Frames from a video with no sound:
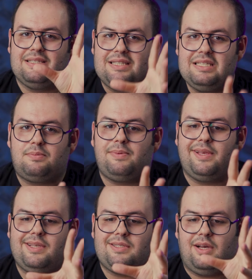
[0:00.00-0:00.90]

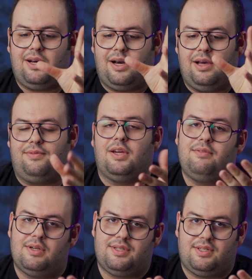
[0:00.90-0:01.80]
displays I've
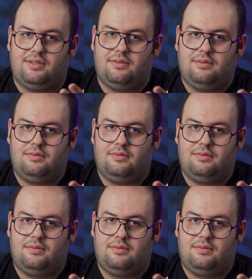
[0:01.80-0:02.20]
ever seen,